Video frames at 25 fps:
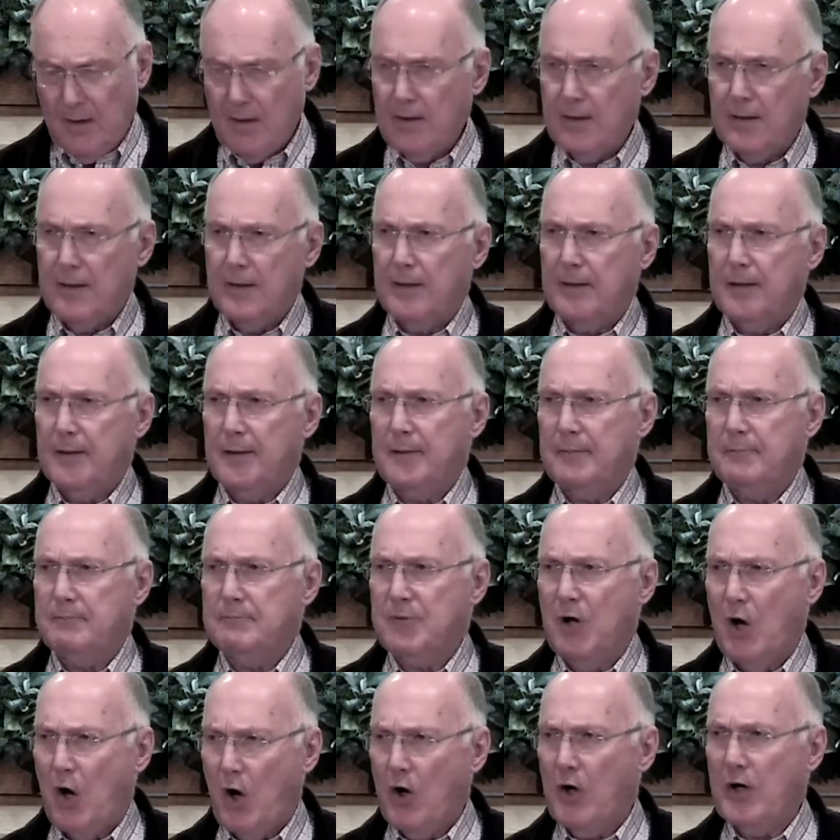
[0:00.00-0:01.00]
uh,
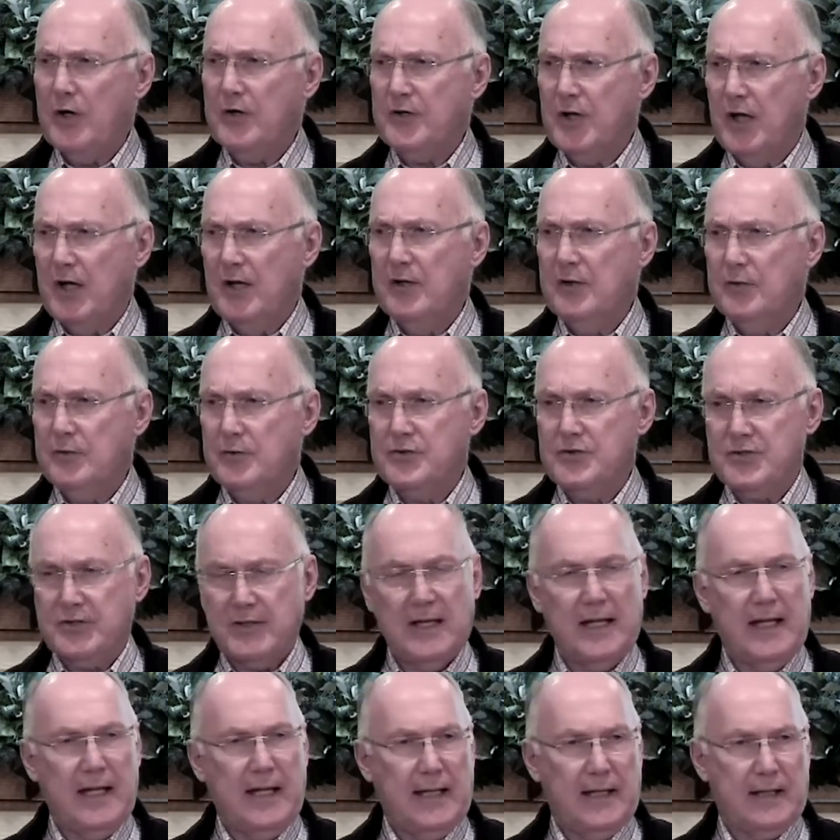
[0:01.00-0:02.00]
hard to
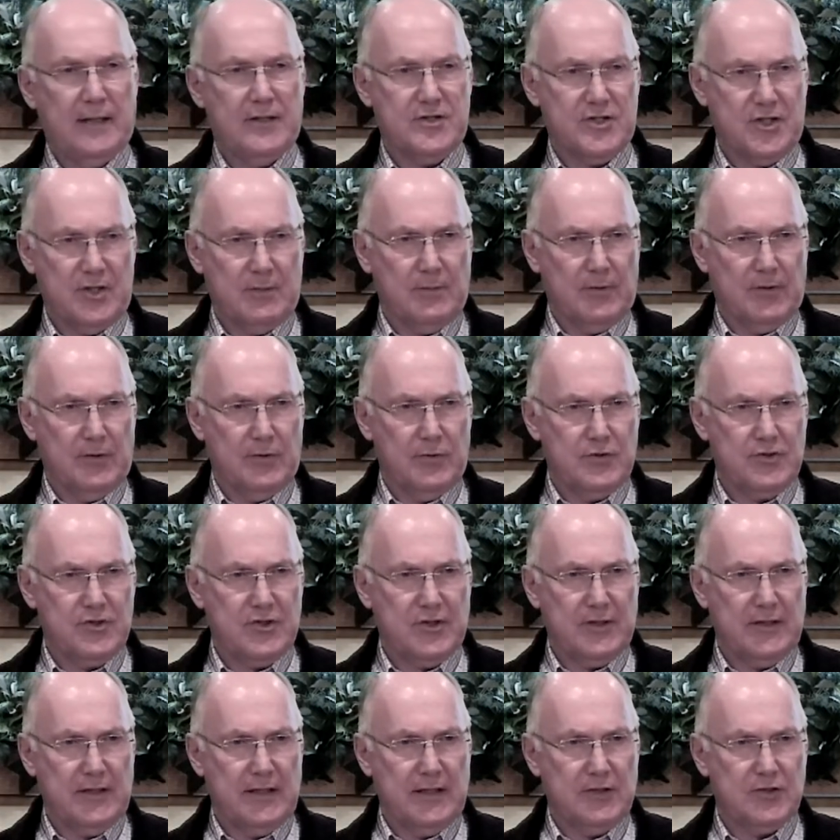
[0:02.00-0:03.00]
understand, some of those
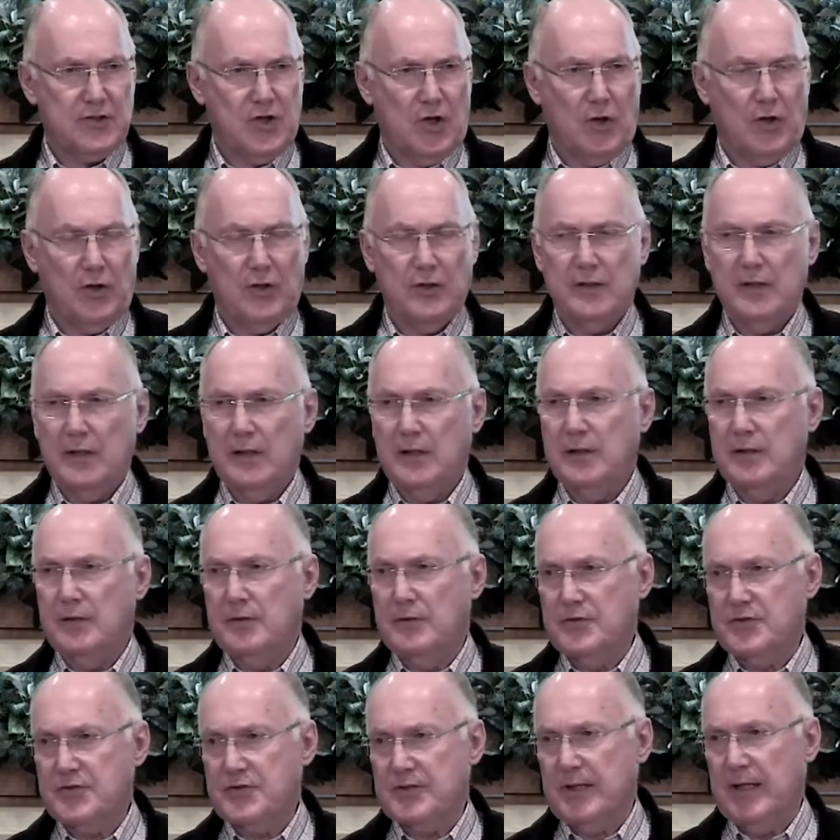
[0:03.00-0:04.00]
things hard to
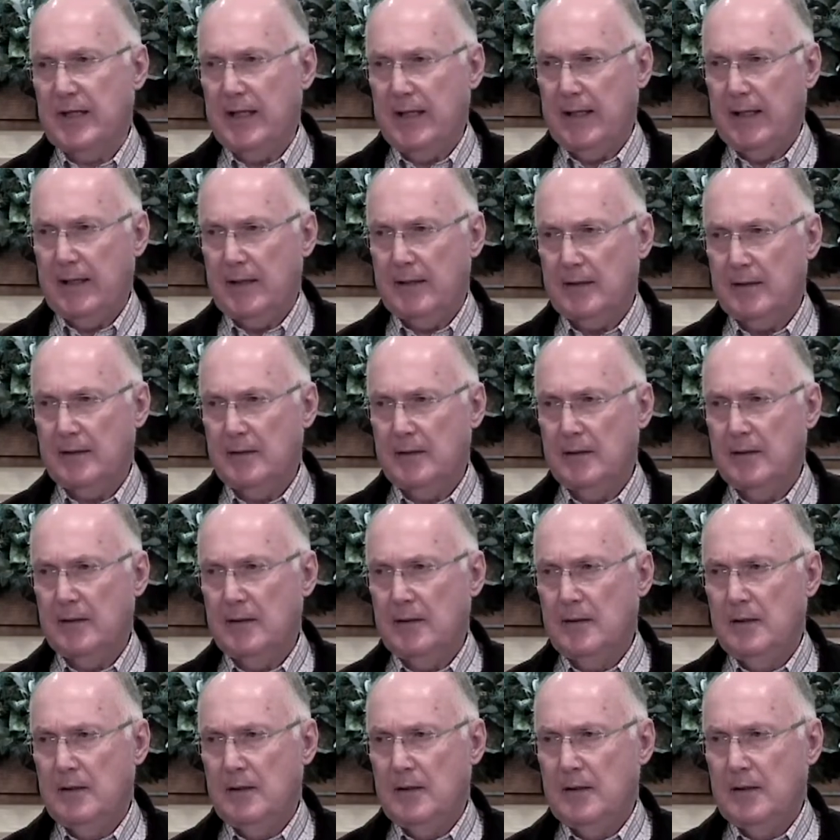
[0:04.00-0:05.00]
understand
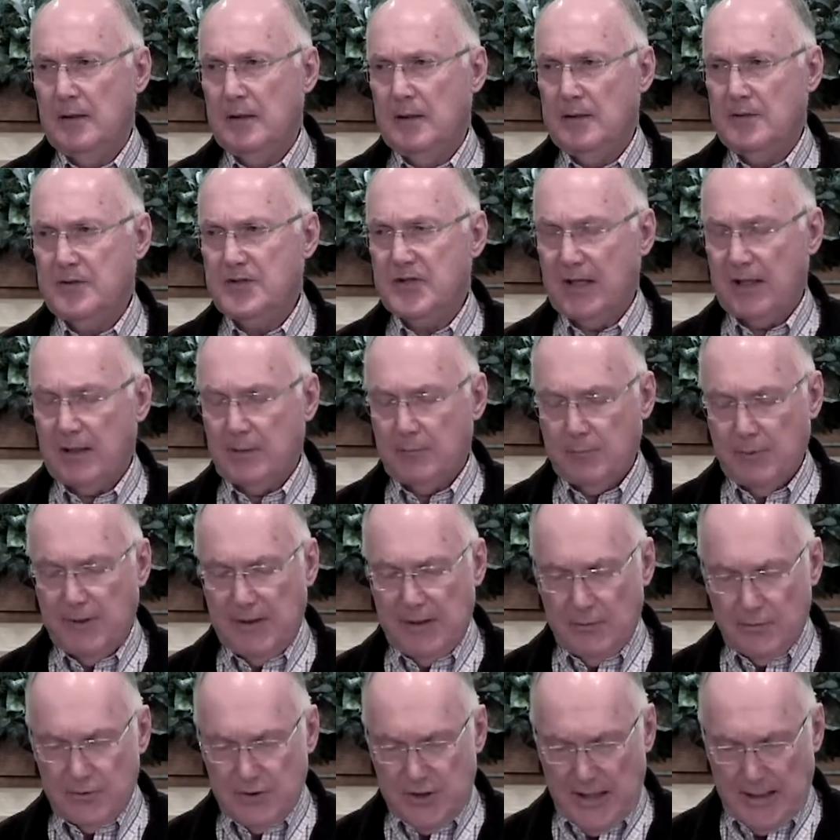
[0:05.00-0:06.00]
in 2
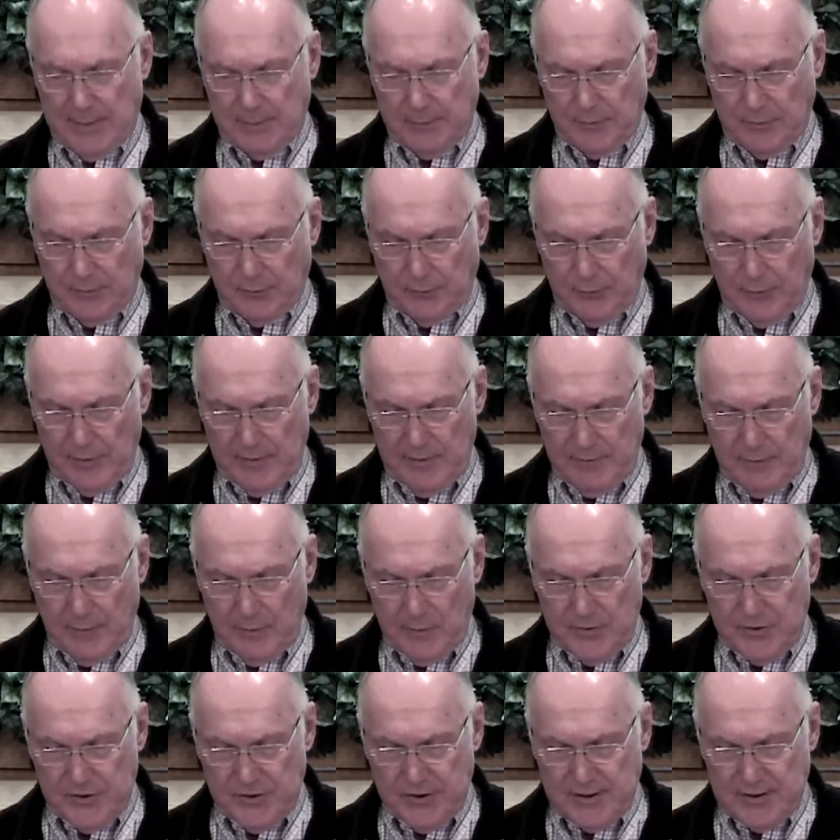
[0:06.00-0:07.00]
Peter chapter 3
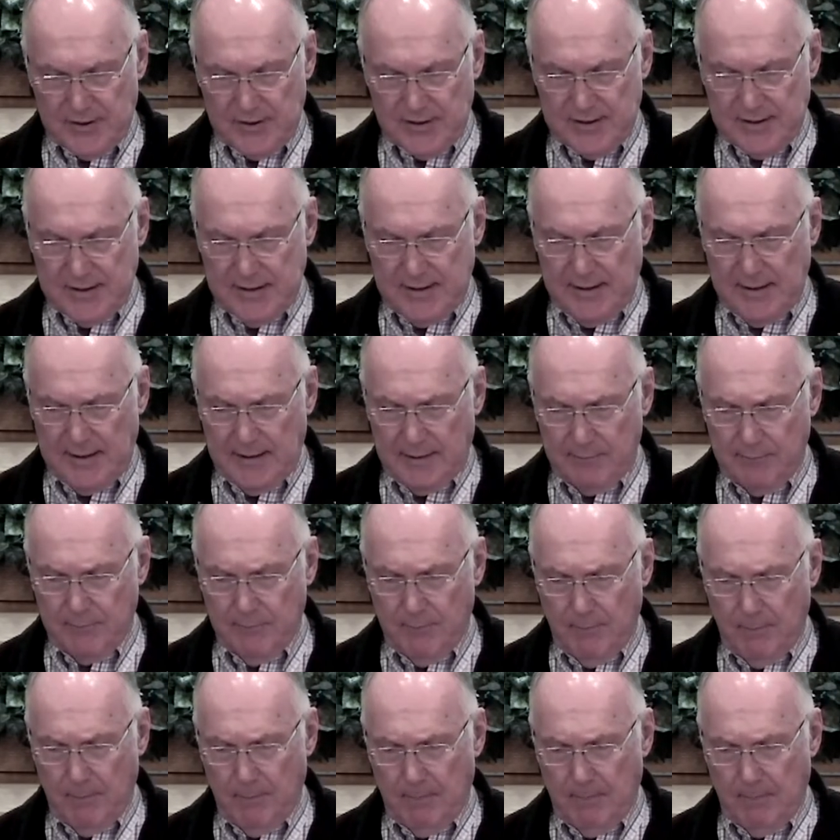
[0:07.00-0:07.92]
verse 16.